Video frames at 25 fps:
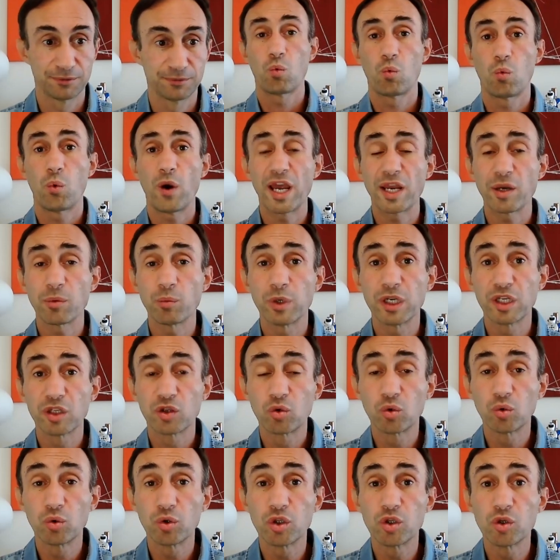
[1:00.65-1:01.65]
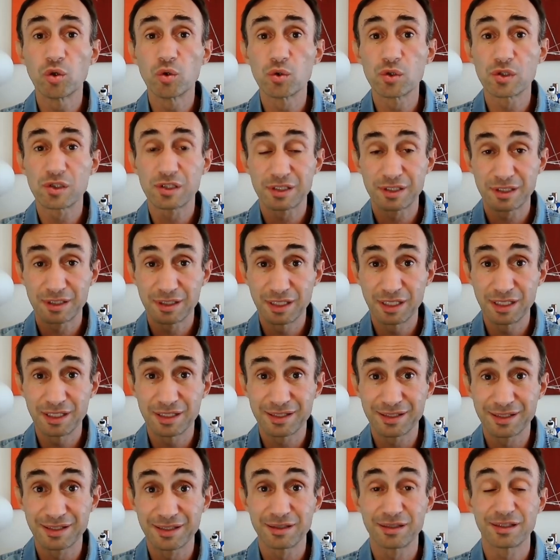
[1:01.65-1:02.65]
When we do use
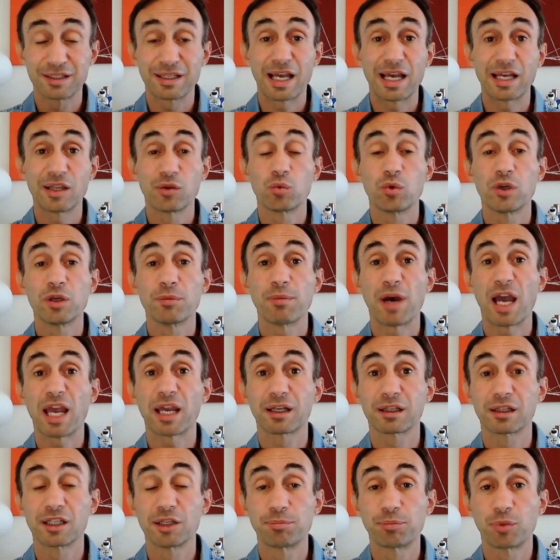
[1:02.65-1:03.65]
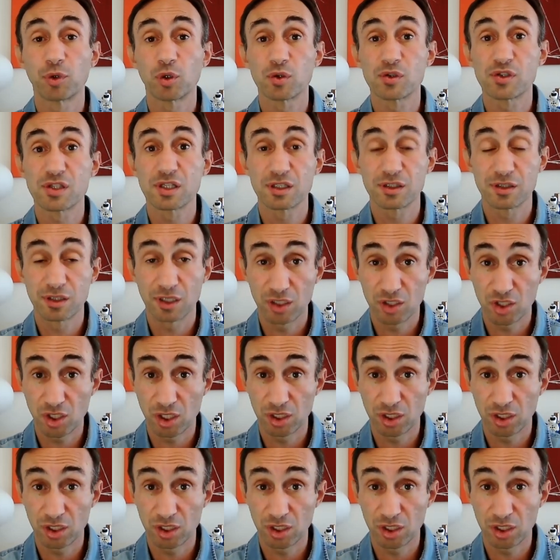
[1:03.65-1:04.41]
this and we make the postings